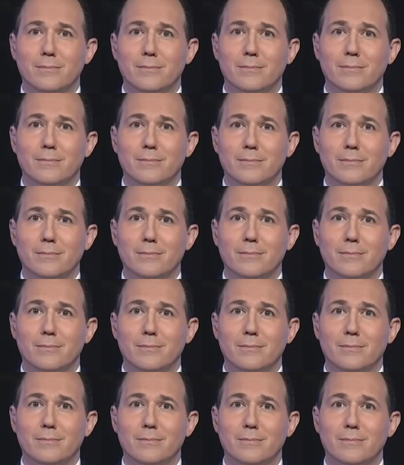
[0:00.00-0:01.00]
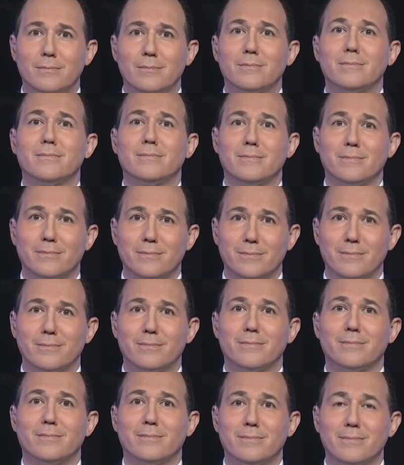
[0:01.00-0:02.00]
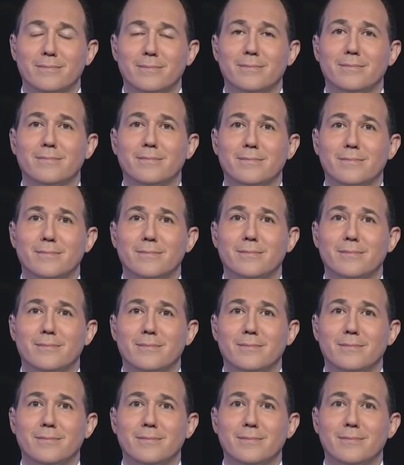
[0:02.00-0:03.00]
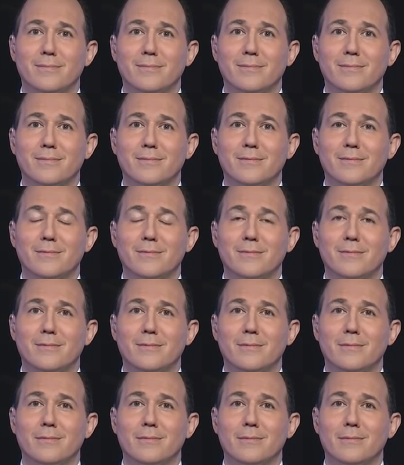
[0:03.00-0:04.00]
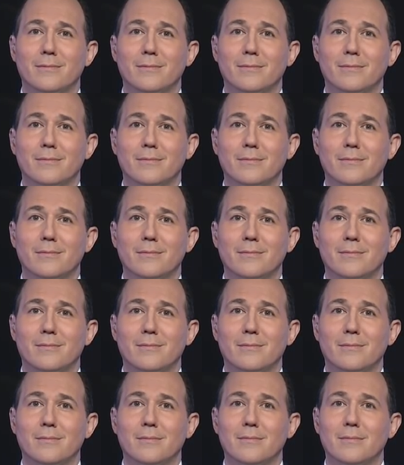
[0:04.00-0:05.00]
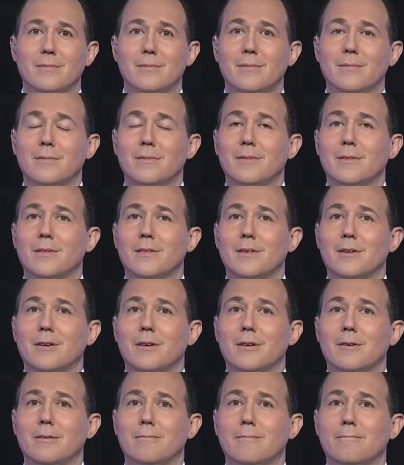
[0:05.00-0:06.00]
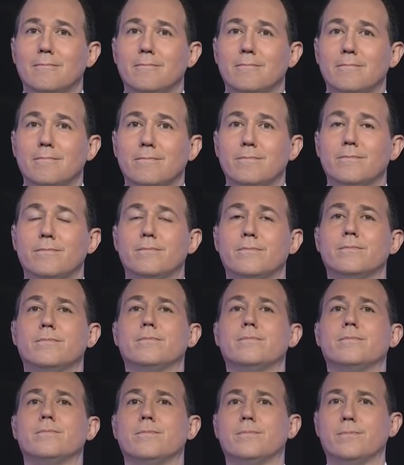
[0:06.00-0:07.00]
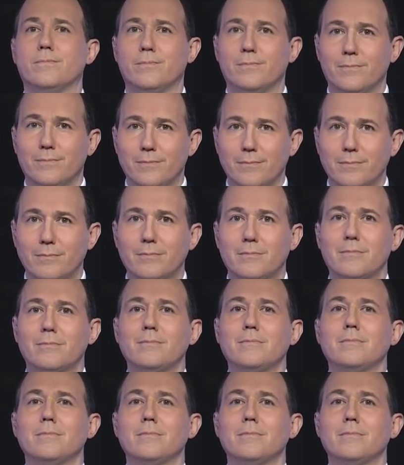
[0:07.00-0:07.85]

No words are spoken by the person on screen.